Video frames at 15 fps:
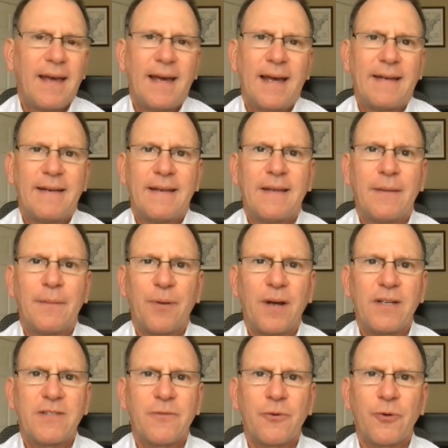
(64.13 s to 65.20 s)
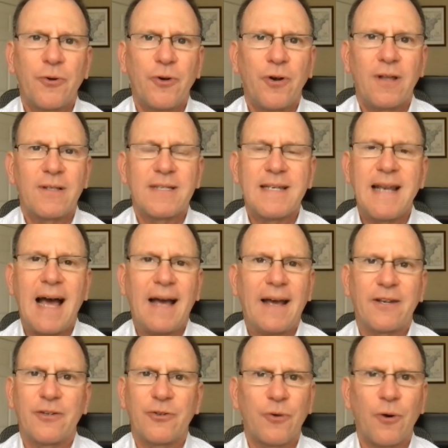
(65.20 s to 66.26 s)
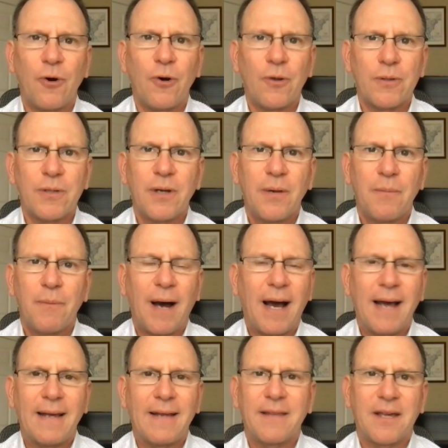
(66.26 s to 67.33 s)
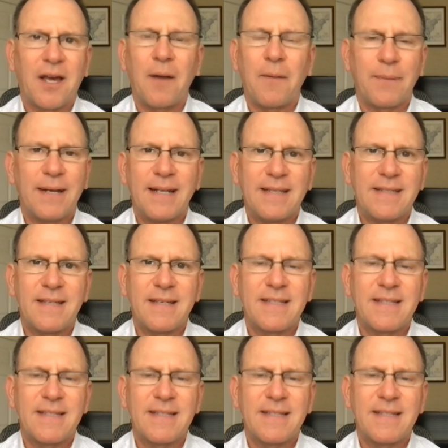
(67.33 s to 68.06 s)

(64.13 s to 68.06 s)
And the price of crude oil is not controlled by the companies.